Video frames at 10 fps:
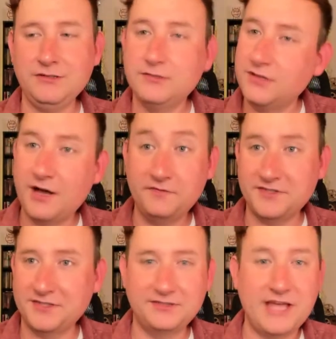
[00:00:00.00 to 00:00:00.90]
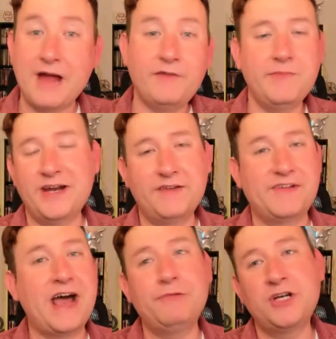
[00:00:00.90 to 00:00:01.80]
loved every minute of
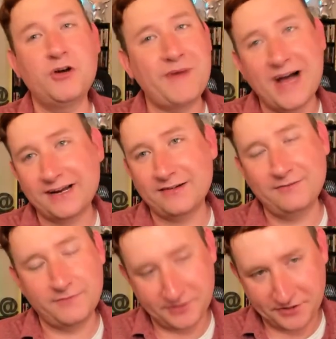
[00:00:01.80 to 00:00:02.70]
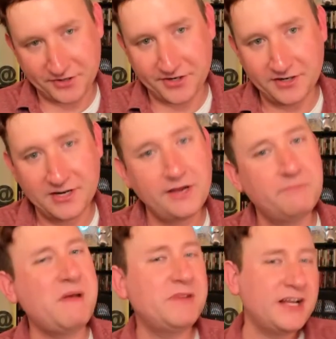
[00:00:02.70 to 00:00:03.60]
it. I would go back for sure.
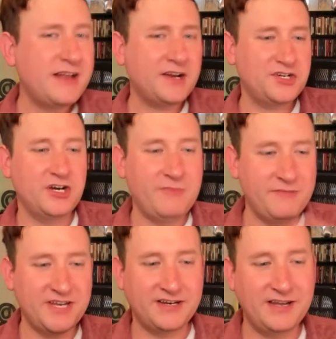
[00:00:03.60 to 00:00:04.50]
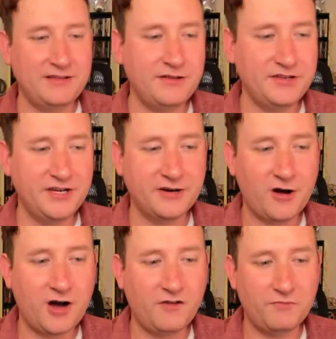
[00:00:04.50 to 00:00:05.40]
Maybe not next year, maybe take another year
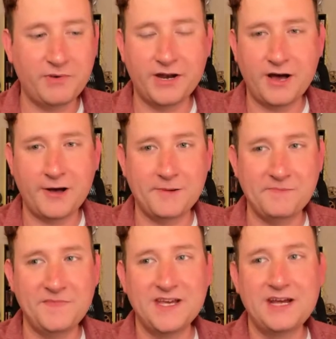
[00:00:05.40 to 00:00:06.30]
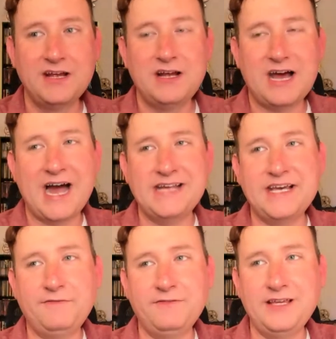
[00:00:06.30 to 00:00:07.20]
off, but I
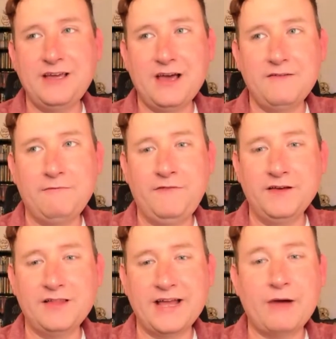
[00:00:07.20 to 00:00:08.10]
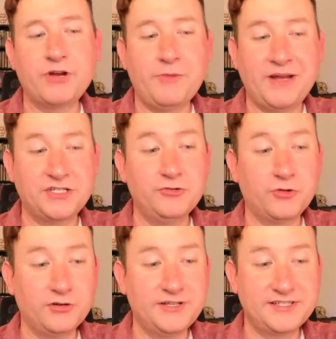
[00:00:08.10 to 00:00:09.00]
definitely feel like I want to go back to New
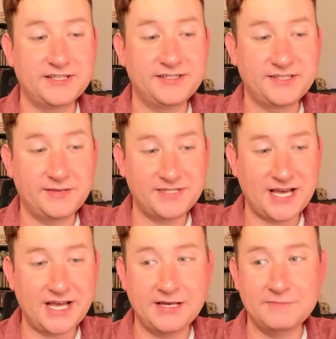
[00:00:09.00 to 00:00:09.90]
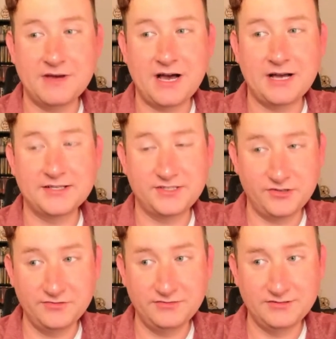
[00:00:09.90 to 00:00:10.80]
Orleans sometime
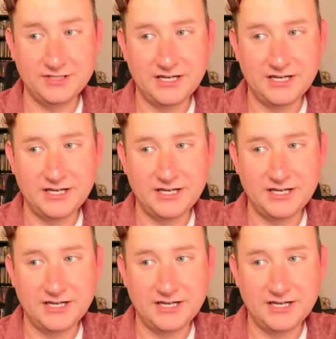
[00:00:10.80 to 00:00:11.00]
soon.